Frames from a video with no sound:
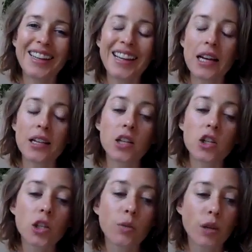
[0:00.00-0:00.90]
And
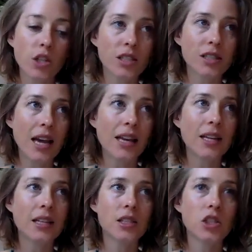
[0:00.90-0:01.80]
essentially what she said
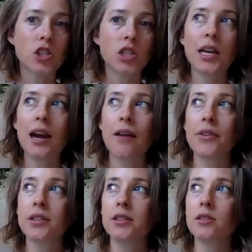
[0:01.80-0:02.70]
is she had
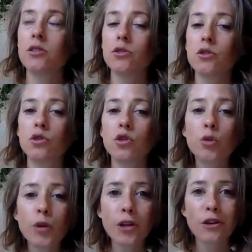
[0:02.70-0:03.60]
this
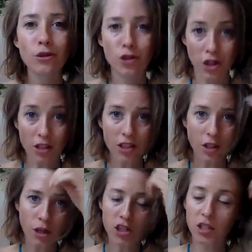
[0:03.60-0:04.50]
super huge daunting
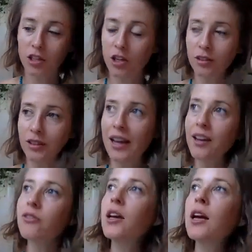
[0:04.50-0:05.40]
question in her
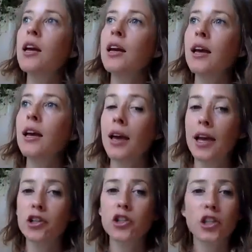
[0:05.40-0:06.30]
life.
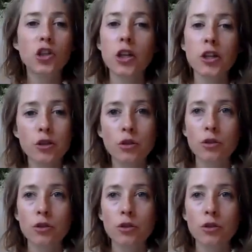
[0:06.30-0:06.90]
And she turned to,